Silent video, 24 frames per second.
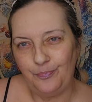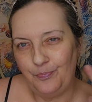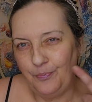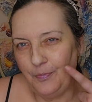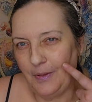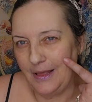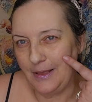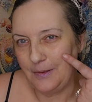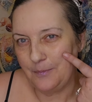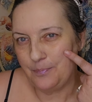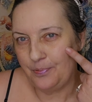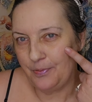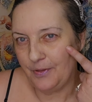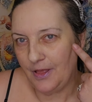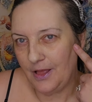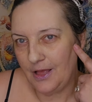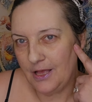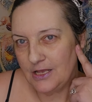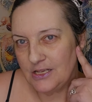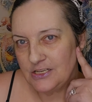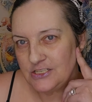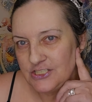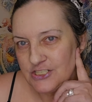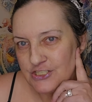like
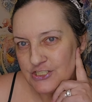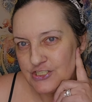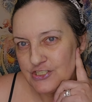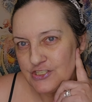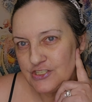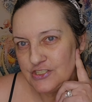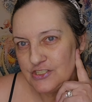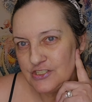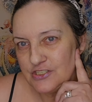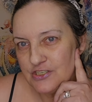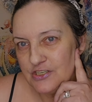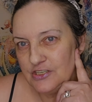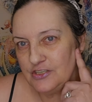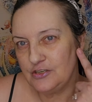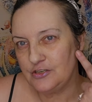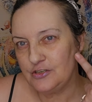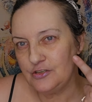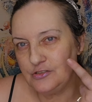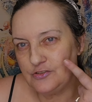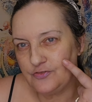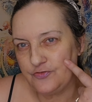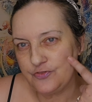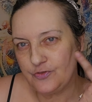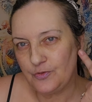blush. You can
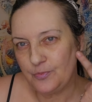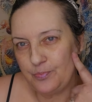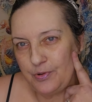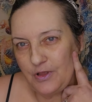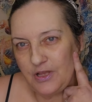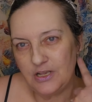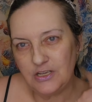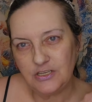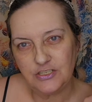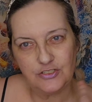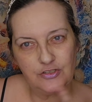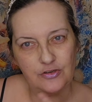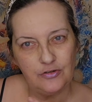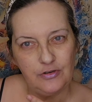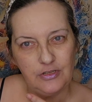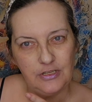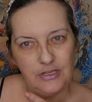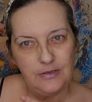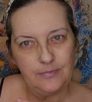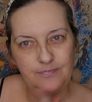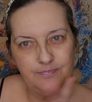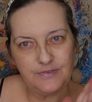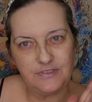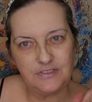use it for blush or
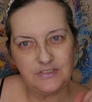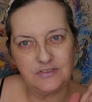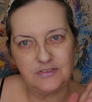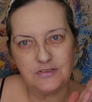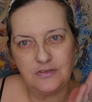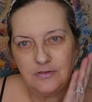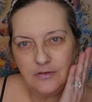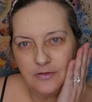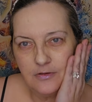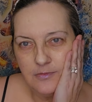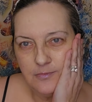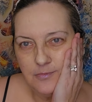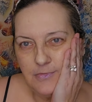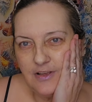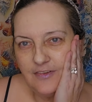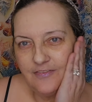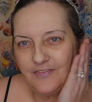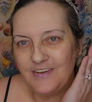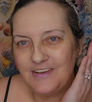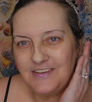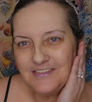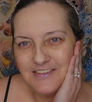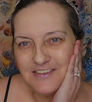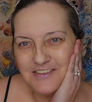lips. My
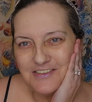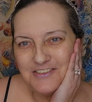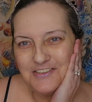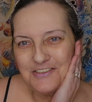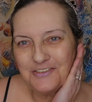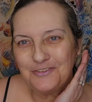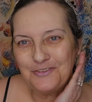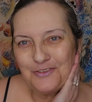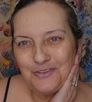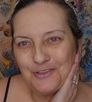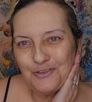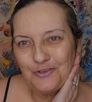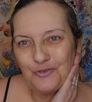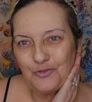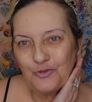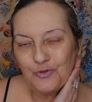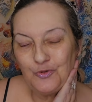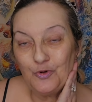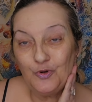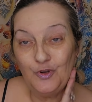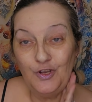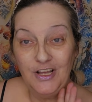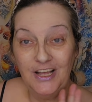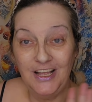face is still a little
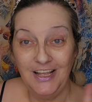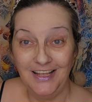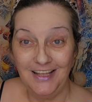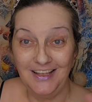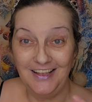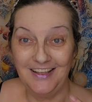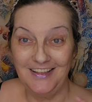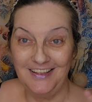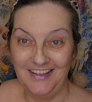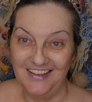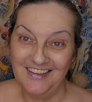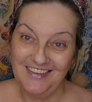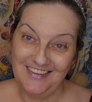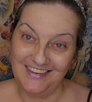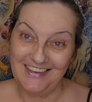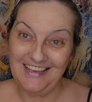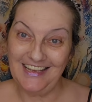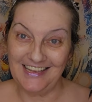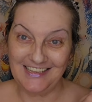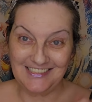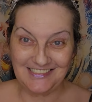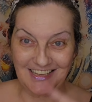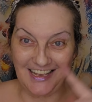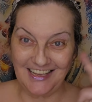cool.
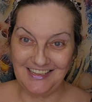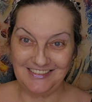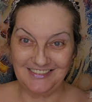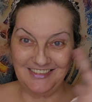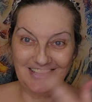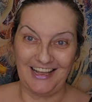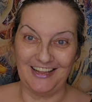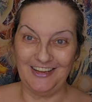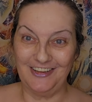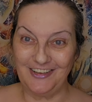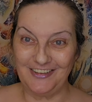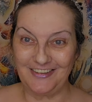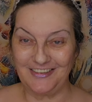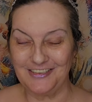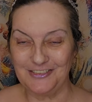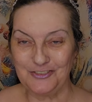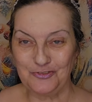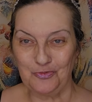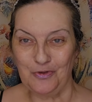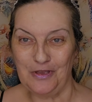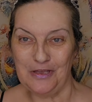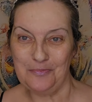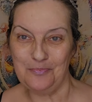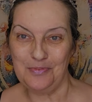Yes, I, I look
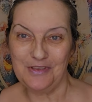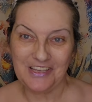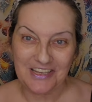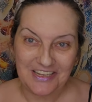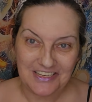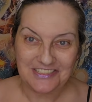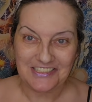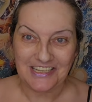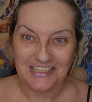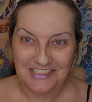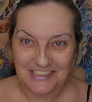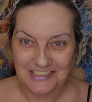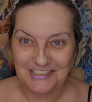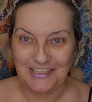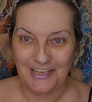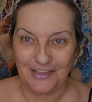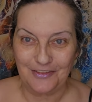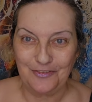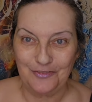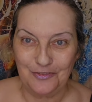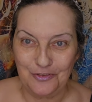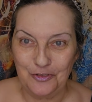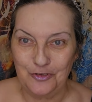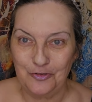this way because I just
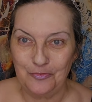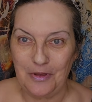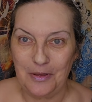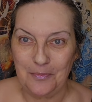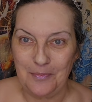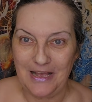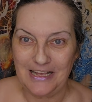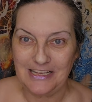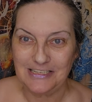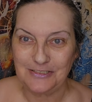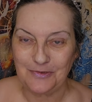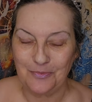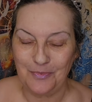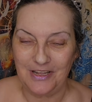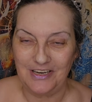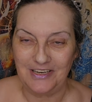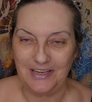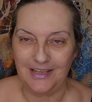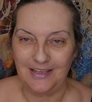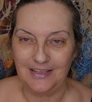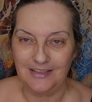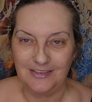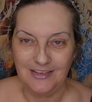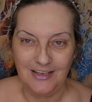got through doing my mask
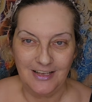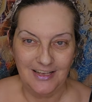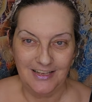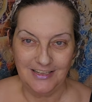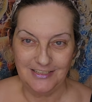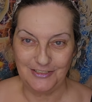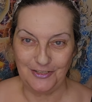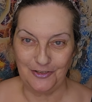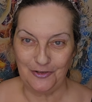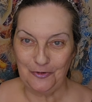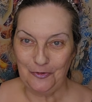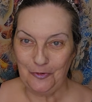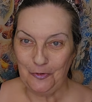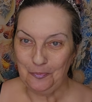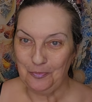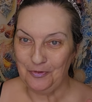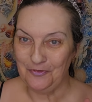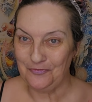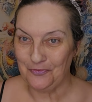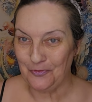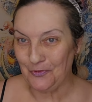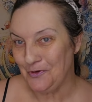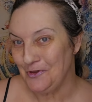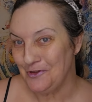Monday. So
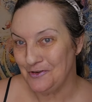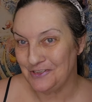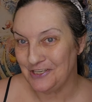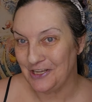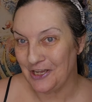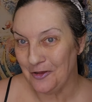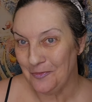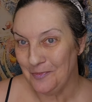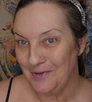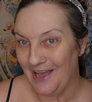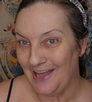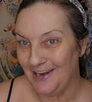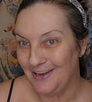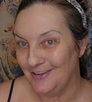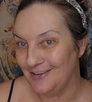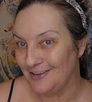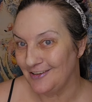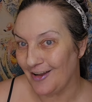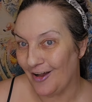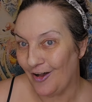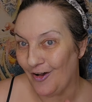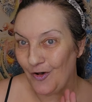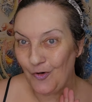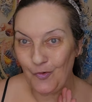before you tell me I
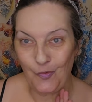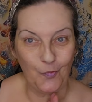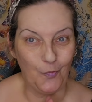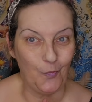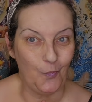look all